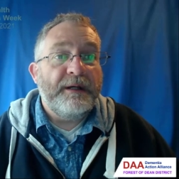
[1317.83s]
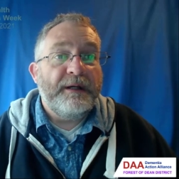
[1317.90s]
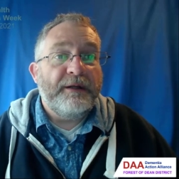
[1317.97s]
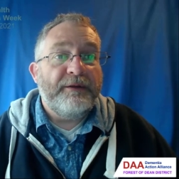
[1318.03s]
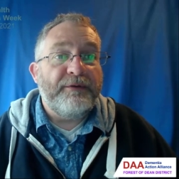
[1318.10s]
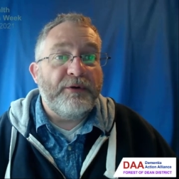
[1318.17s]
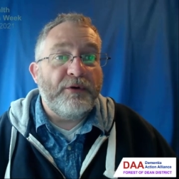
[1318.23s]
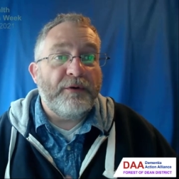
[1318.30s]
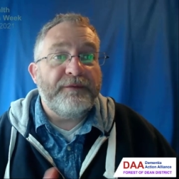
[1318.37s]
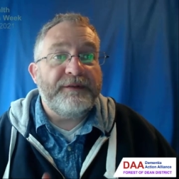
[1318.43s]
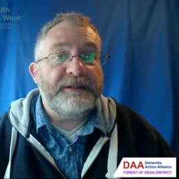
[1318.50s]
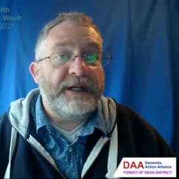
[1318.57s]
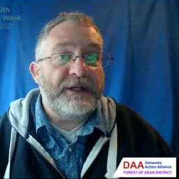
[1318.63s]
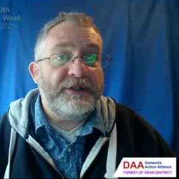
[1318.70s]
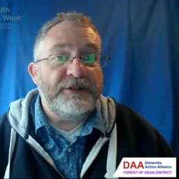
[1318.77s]
through
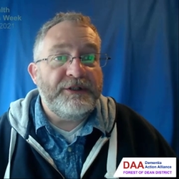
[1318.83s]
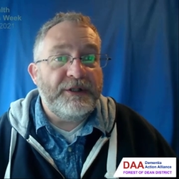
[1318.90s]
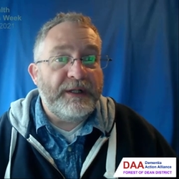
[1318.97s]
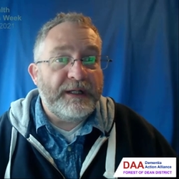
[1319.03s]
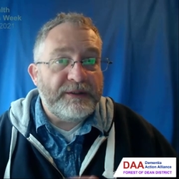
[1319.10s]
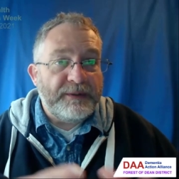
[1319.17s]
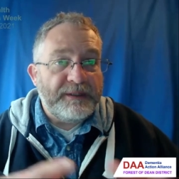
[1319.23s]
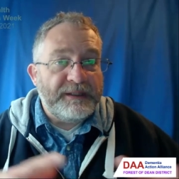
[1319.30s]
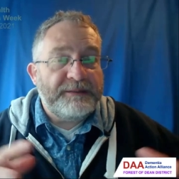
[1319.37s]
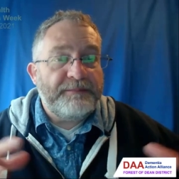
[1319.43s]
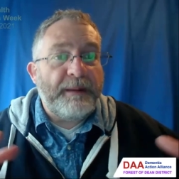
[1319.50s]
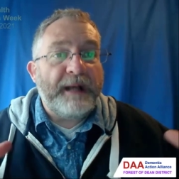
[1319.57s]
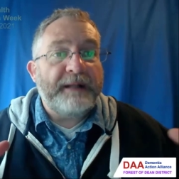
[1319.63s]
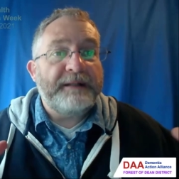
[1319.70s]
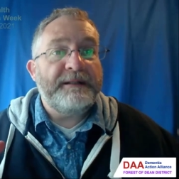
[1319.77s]
conversation you get to
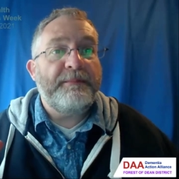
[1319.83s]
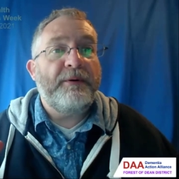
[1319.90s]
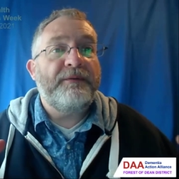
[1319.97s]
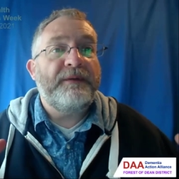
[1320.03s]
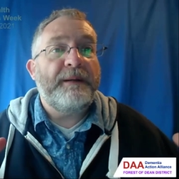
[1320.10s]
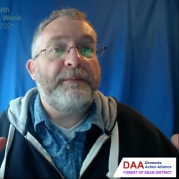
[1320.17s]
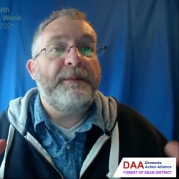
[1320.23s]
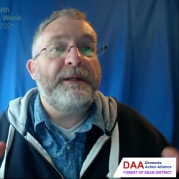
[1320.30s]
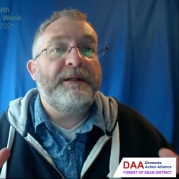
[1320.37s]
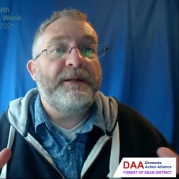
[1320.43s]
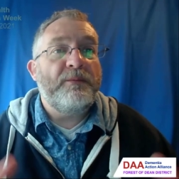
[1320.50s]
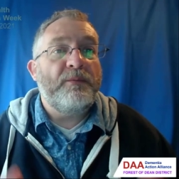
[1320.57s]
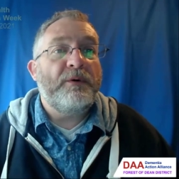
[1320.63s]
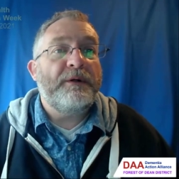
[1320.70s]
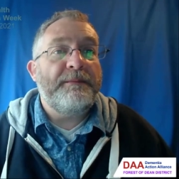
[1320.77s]
expand upon that meaning
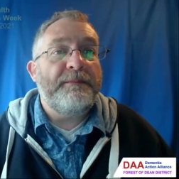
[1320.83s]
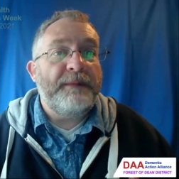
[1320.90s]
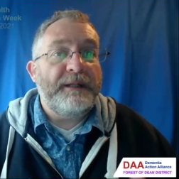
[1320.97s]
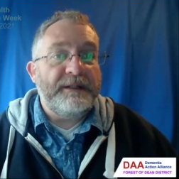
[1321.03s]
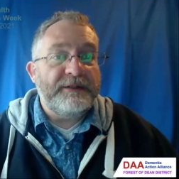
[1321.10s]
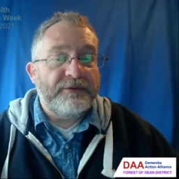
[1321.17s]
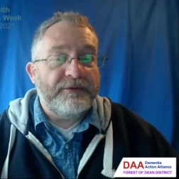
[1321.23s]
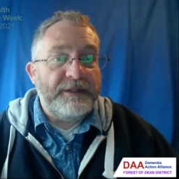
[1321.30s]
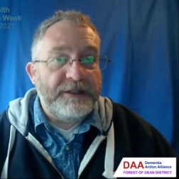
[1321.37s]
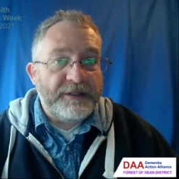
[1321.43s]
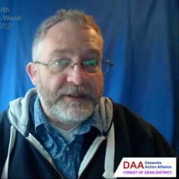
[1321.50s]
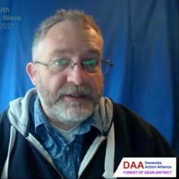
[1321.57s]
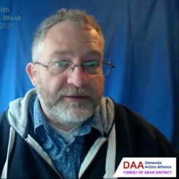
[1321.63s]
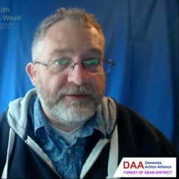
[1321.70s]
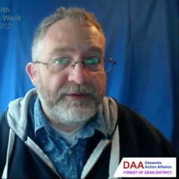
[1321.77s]
and what it means for each
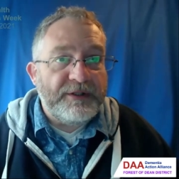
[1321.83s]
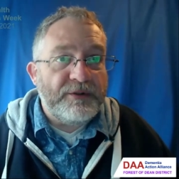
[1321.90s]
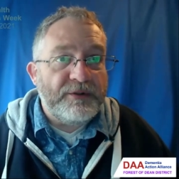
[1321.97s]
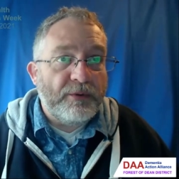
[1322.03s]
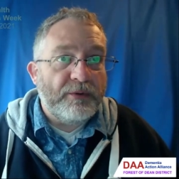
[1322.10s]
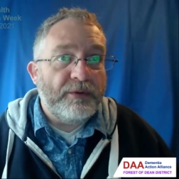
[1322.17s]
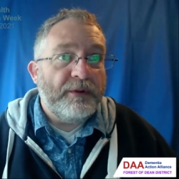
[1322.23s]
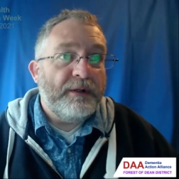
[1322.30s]
individual.